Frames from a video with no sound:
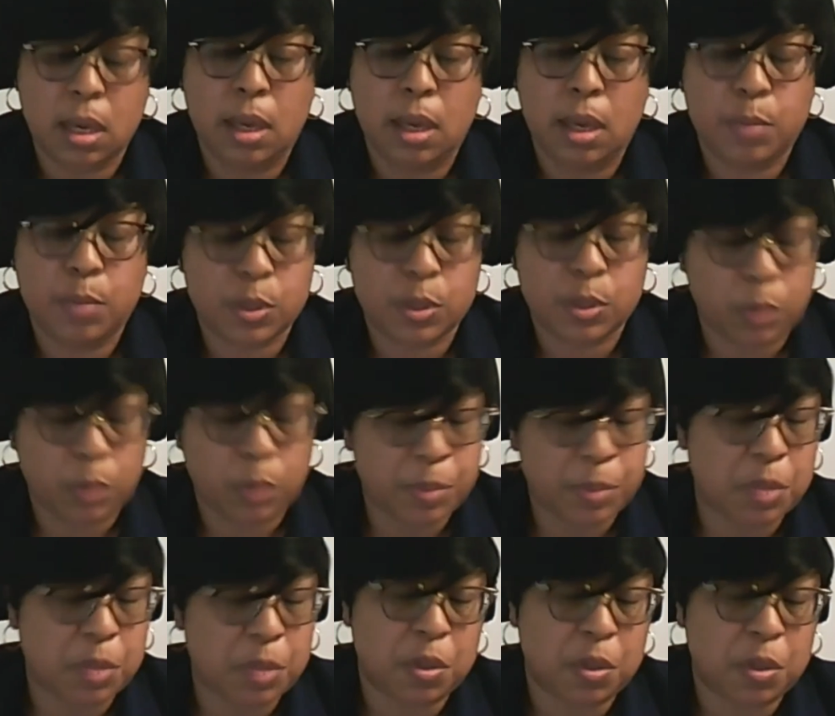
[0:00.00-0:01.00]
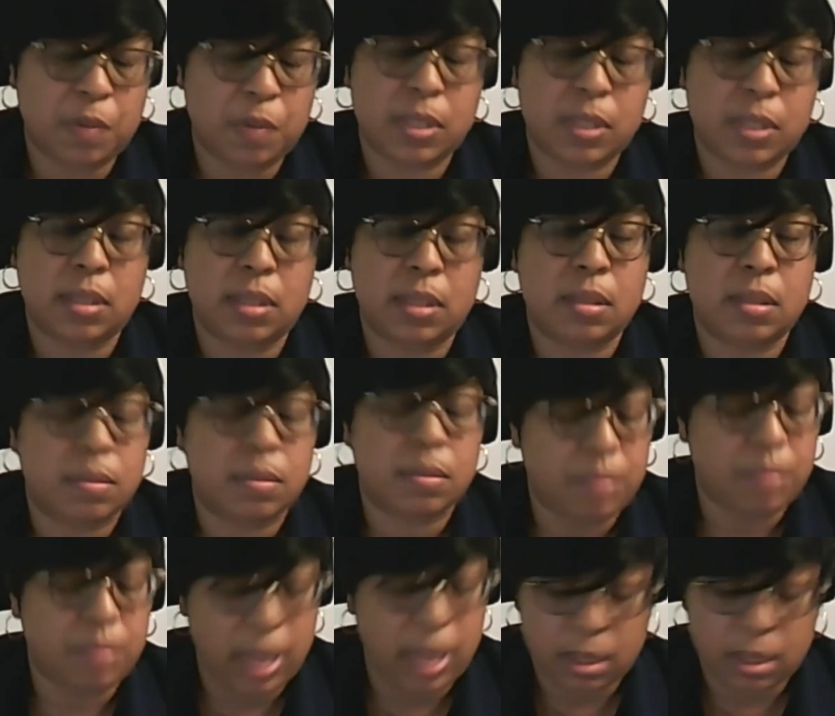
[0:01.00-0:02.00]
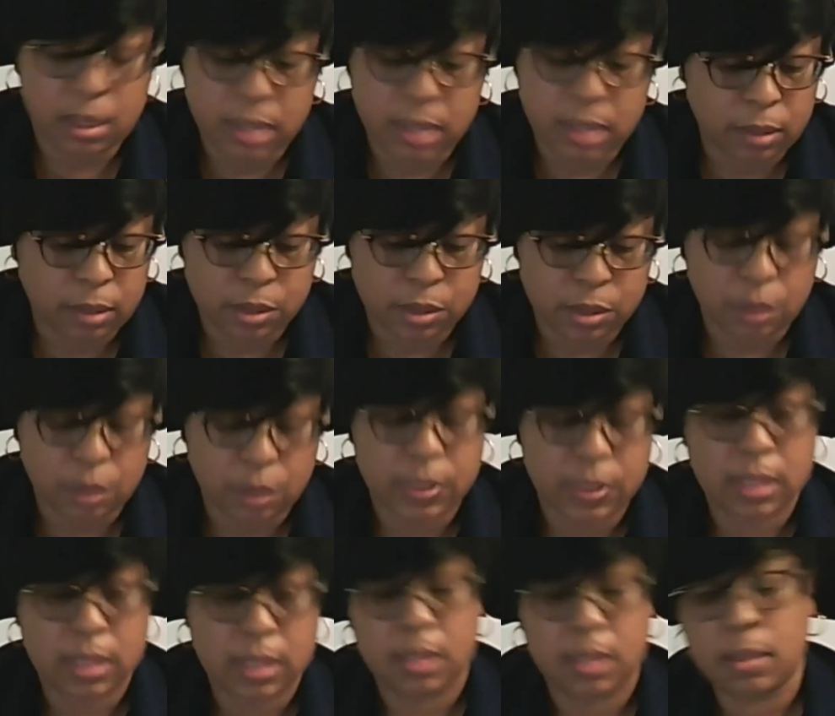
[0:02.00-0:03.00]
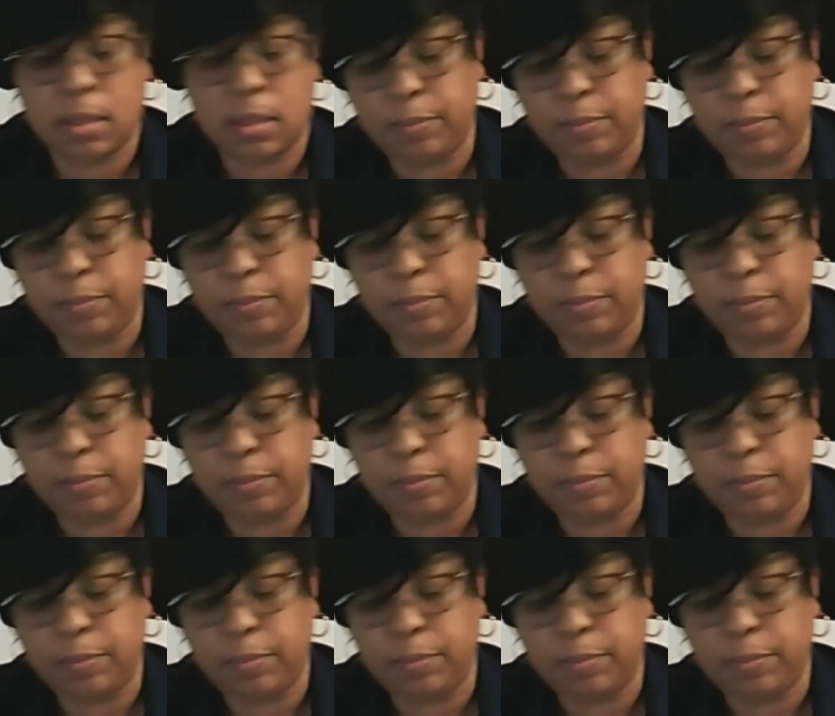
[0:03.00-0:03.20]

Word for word: prescription services, and dental services.